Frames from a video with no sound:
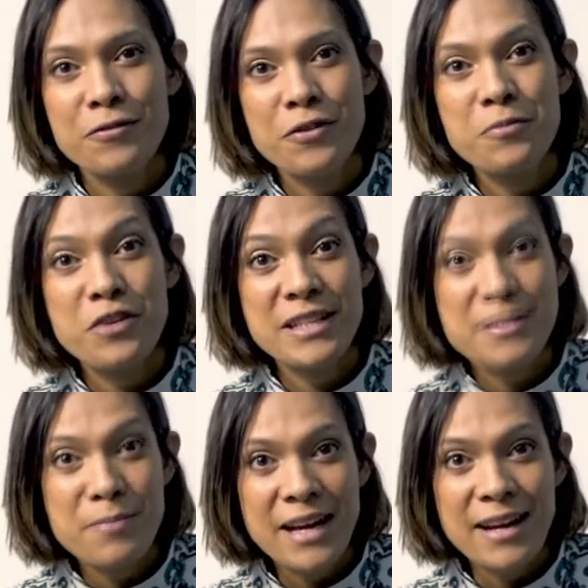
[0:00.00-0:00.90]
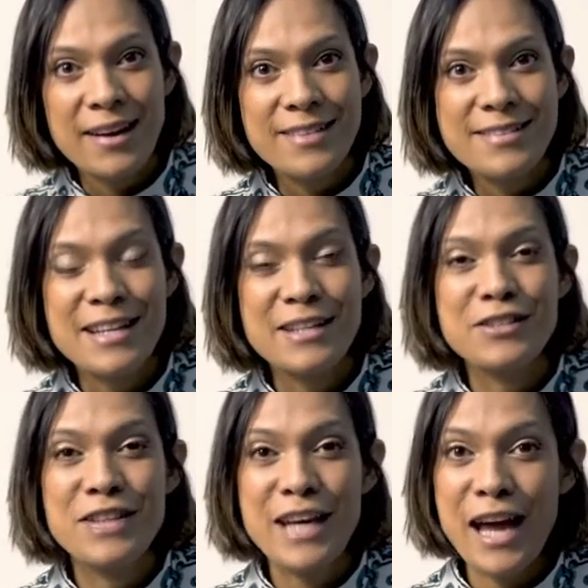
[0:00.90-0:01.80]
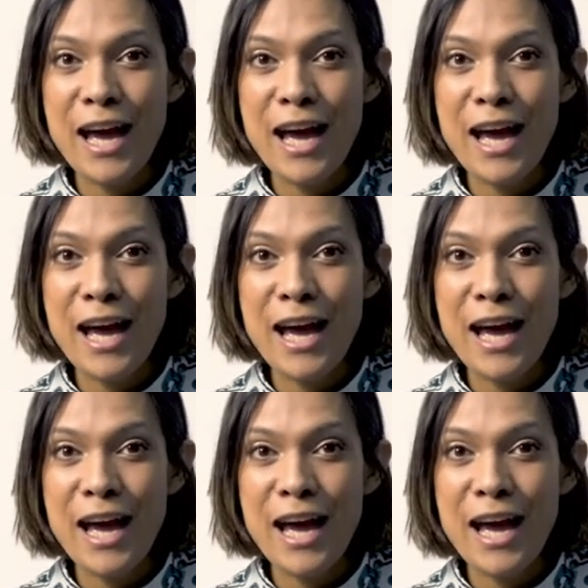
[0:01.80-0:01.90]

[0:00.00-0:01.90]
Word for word: from Raising My Knights and today